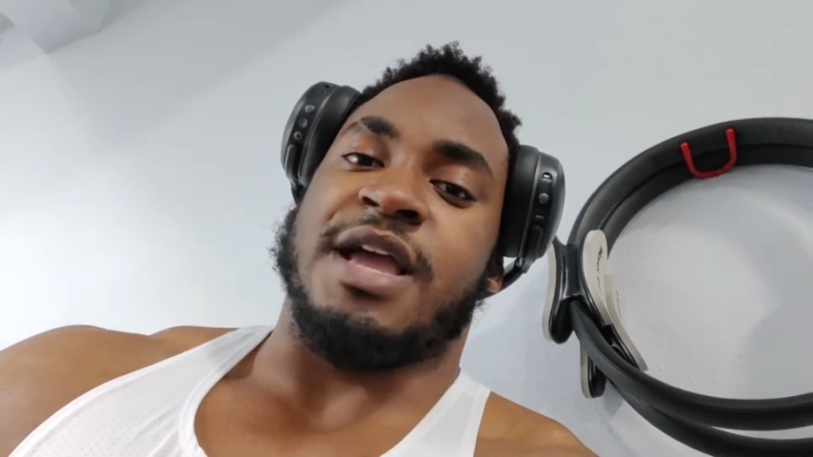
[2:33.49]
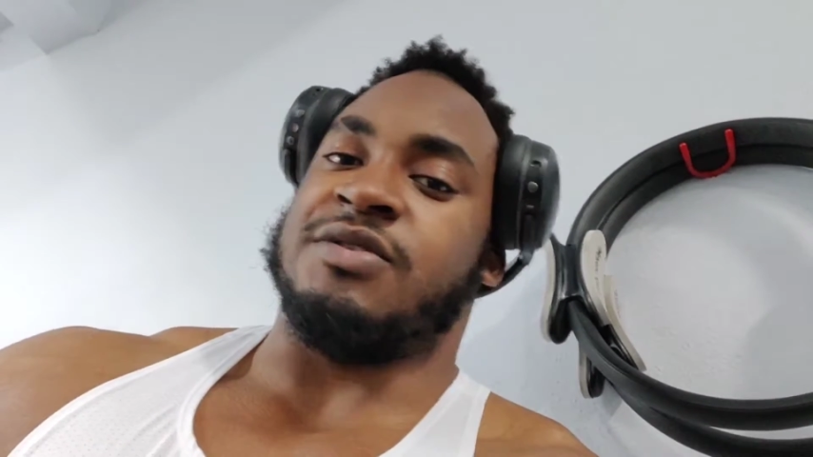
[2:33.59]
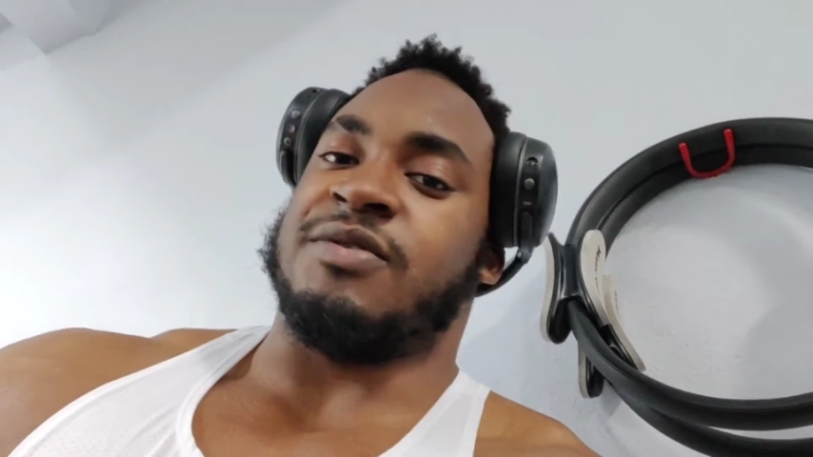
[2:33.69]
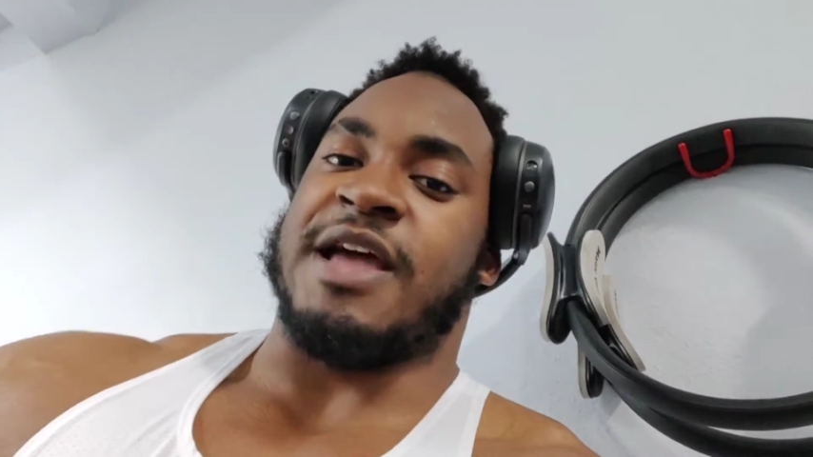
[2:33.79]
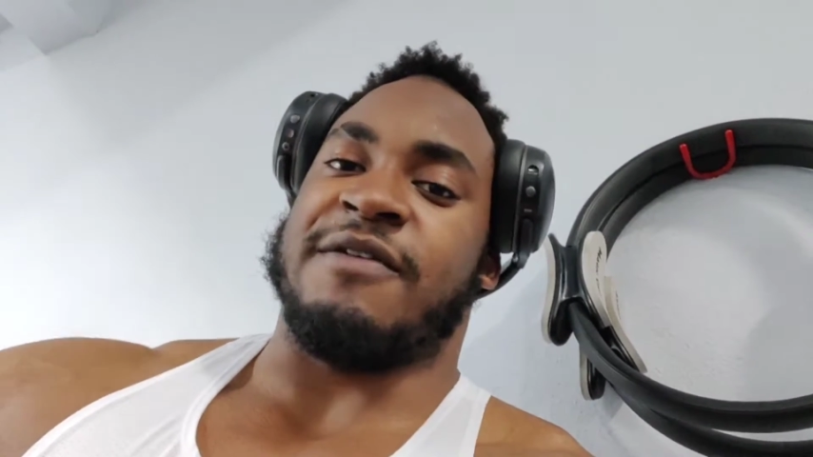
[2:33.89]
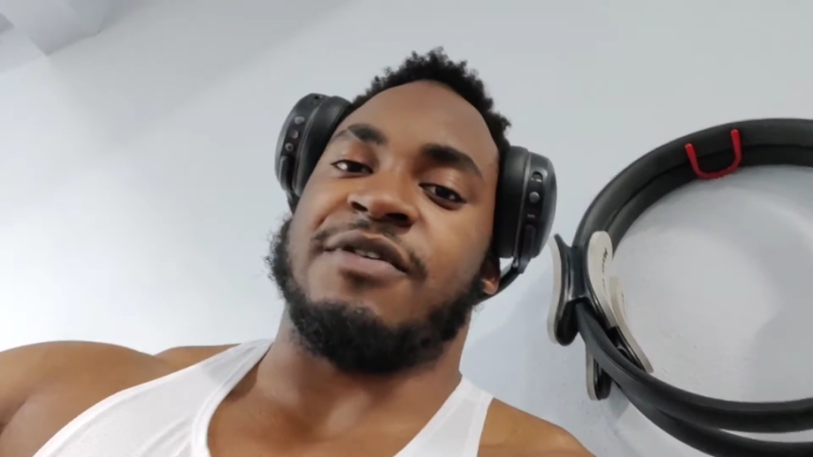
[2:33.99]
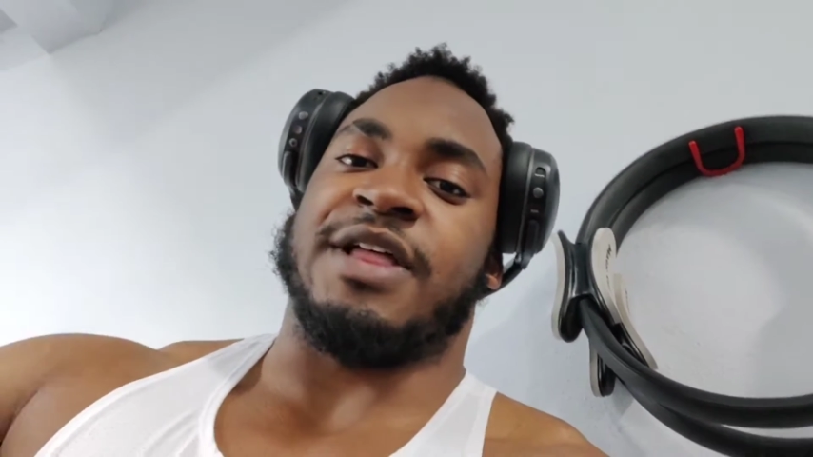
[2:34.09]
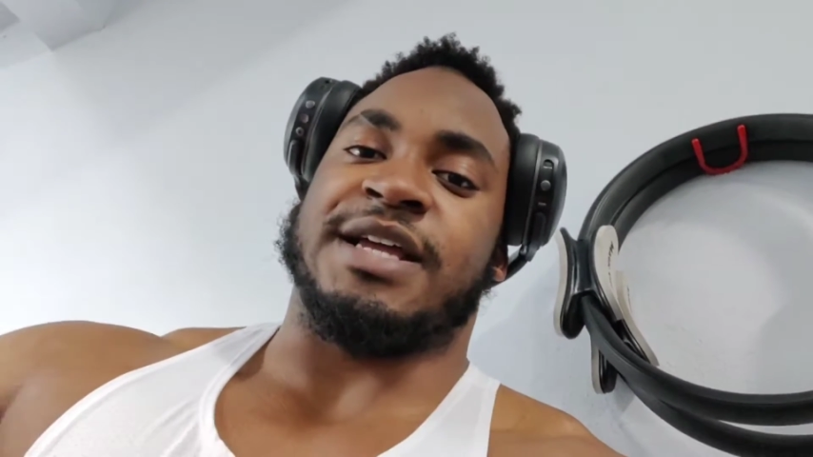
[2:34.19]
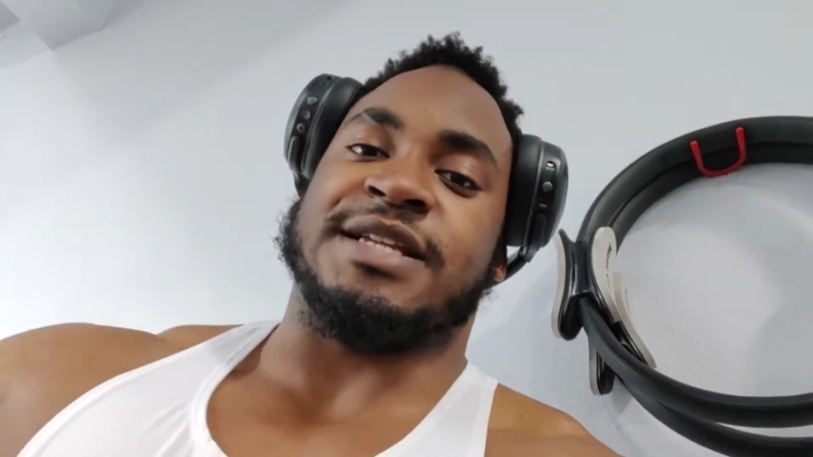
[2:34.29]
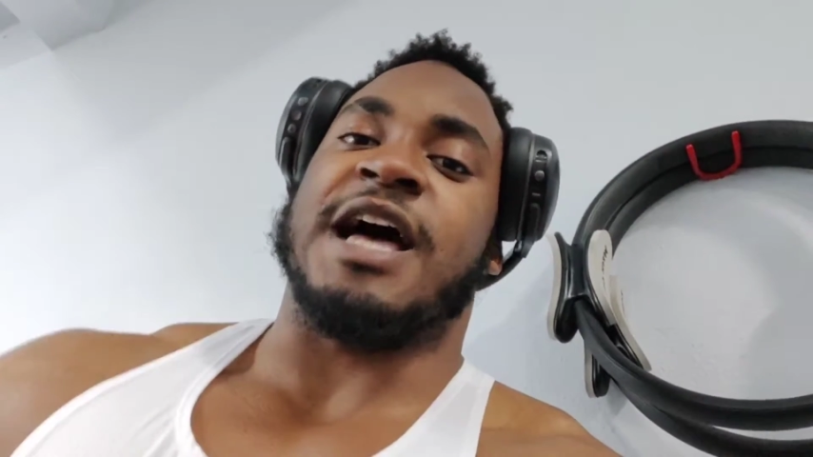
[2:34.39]
and doing that
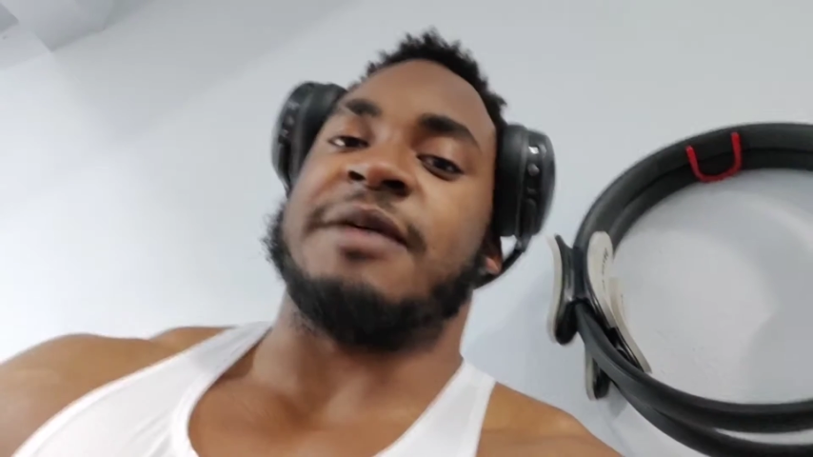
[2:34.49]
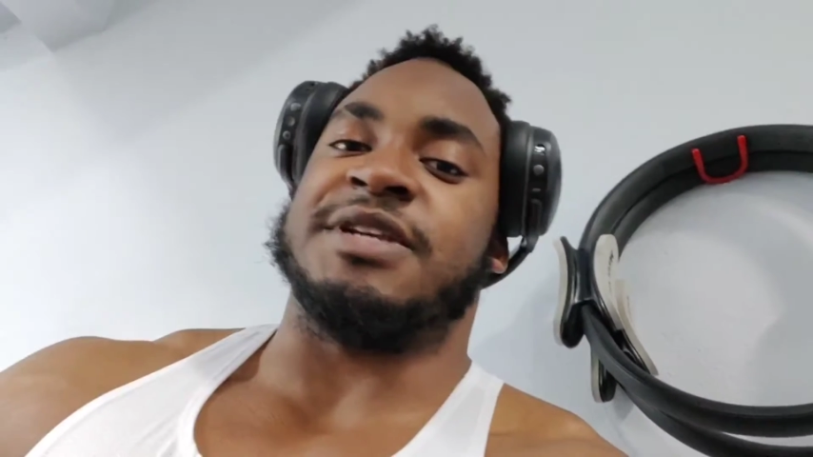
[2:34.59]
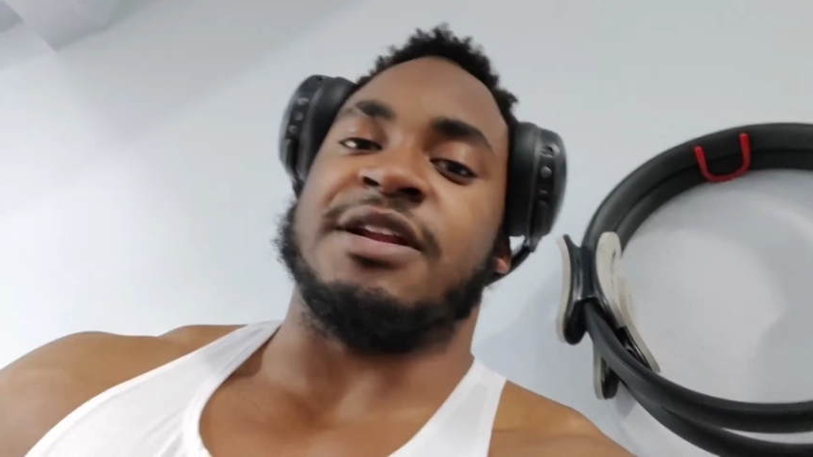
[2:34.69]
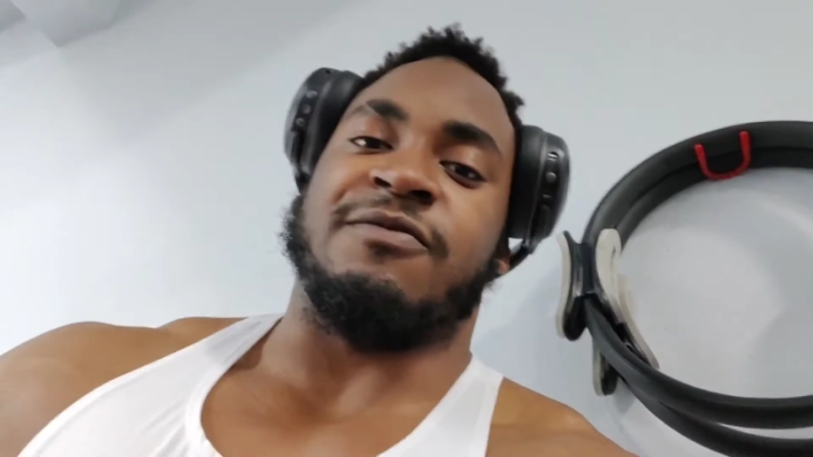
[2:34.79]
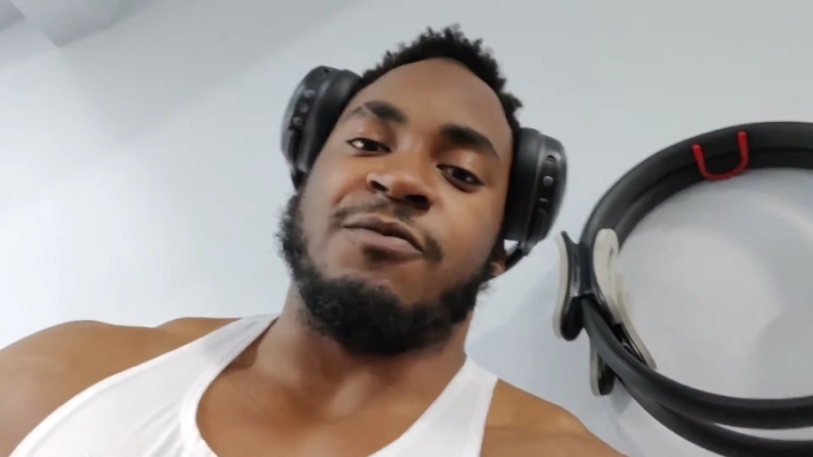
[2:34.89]
for like a top set